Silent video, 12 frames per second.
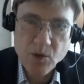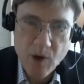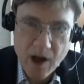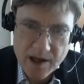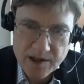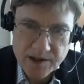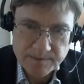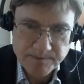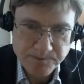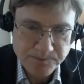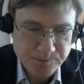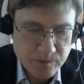was.
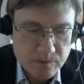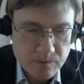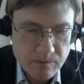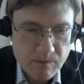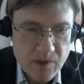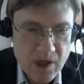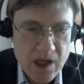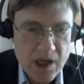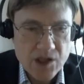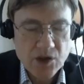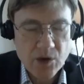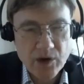
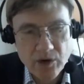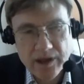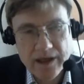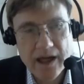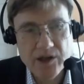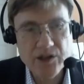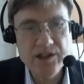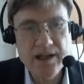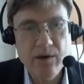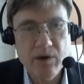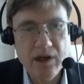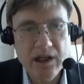So in order to
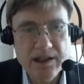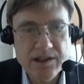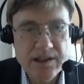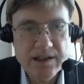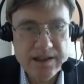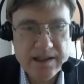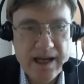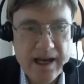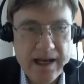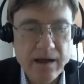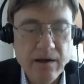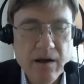understand what Golitsyn is
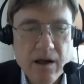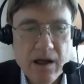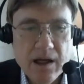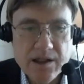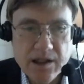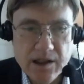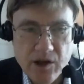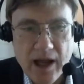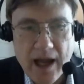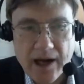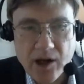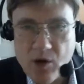saying, is you
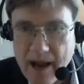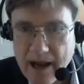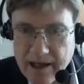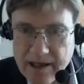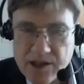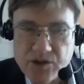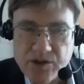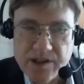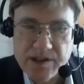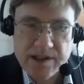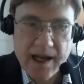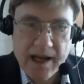got to go back in history
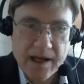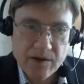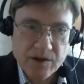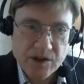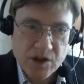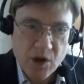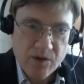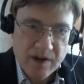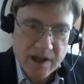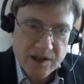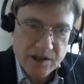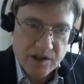and say the
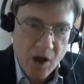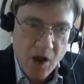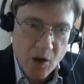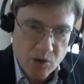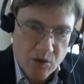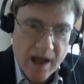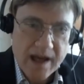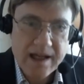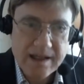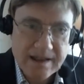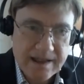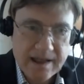Soviets
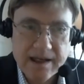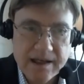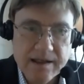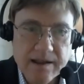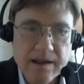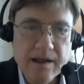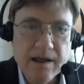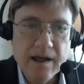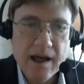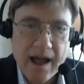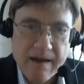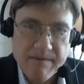already did
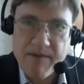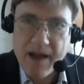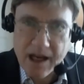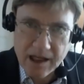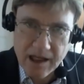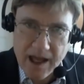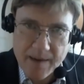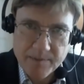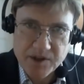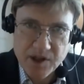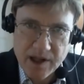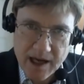a fake
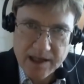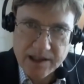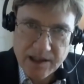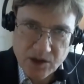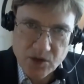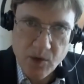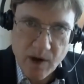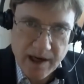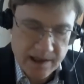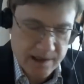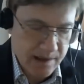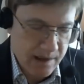collapse in the
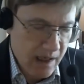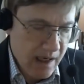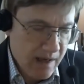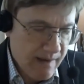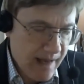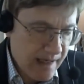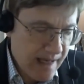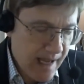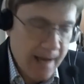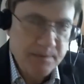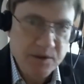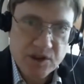1920s. They had
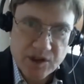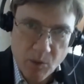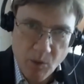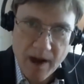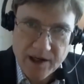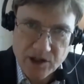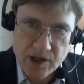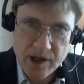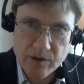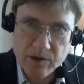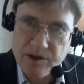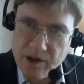captured some white
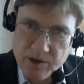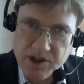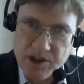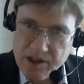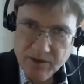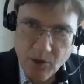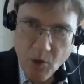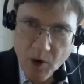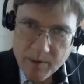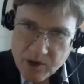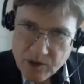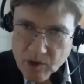generals. There was a civil war
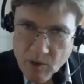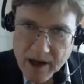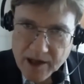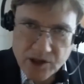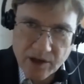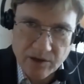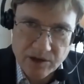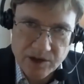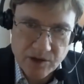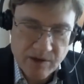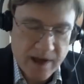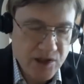between white generals
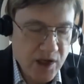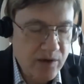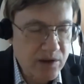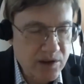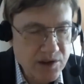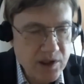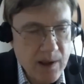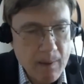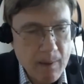and red generals